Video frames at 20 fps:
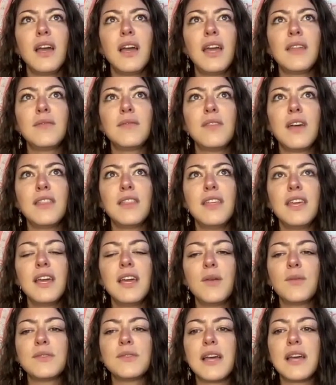I
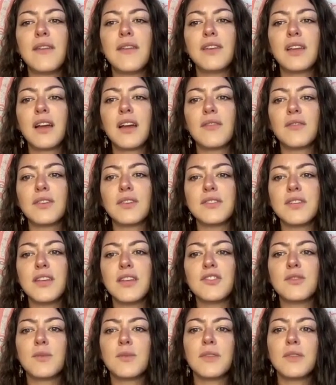think I was having a
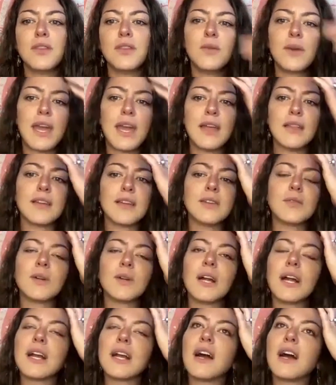conversation with you, Caitlin,
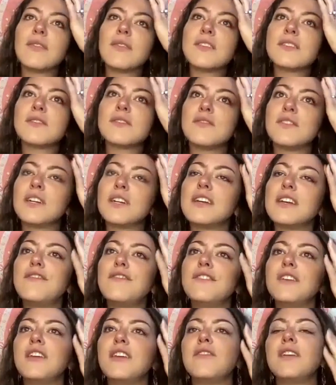where I got this very
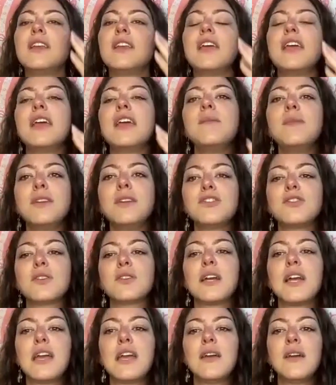vivid
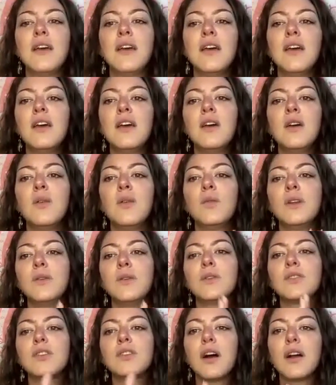imagery when
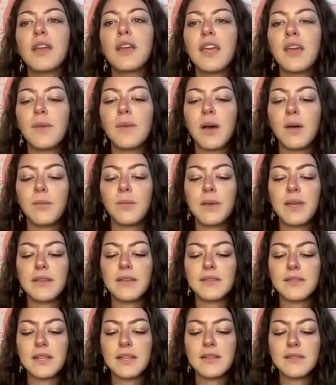you were talking about
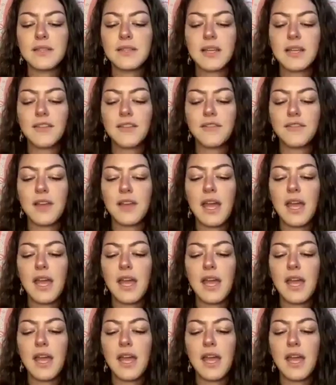being sensitive.